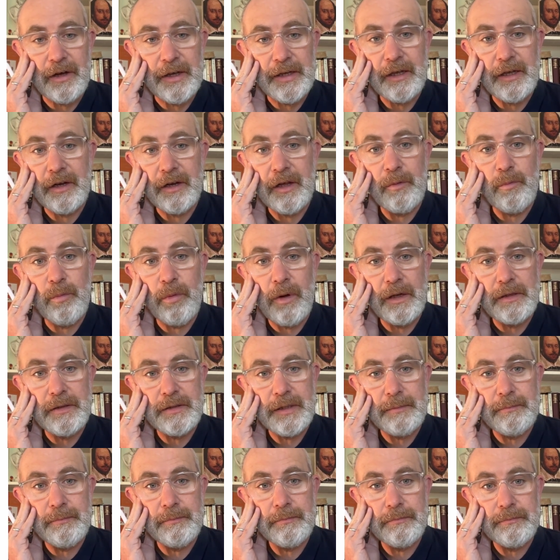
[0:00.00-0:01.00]
and I want
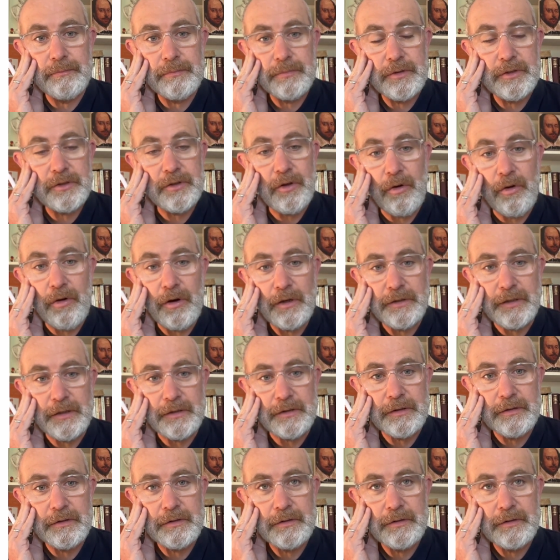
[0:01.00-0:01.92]
him sorted.